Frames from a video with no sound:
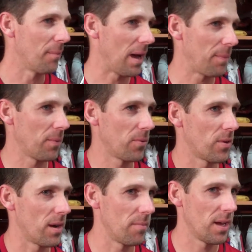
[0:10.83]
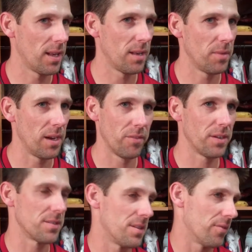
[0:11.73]
I'm happy with where I'm at. I mean, every
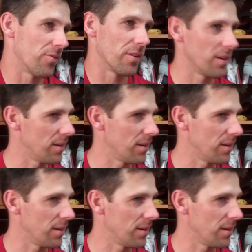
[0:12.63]
year's different.